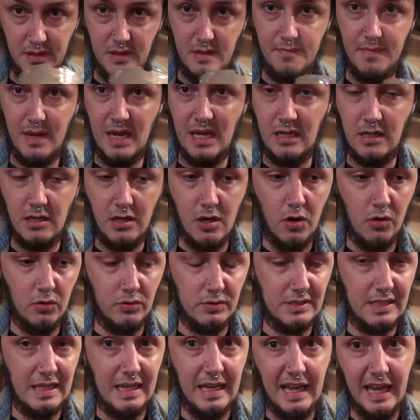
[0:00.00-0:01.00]
main
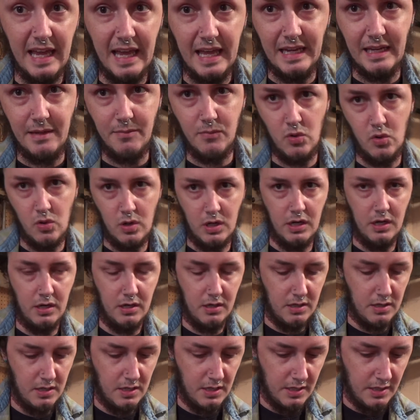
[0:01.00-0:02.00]
note anymore.
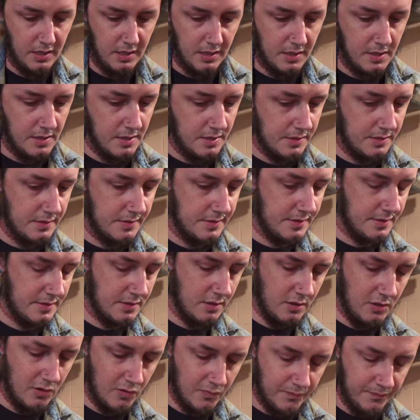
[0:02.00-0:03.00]

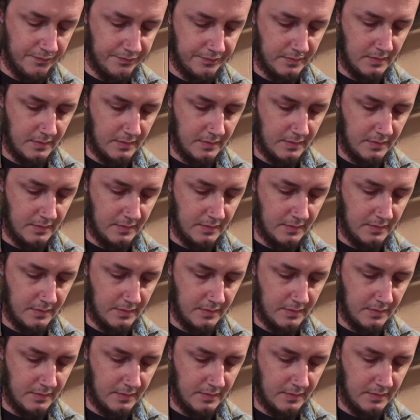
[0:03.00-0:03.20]
So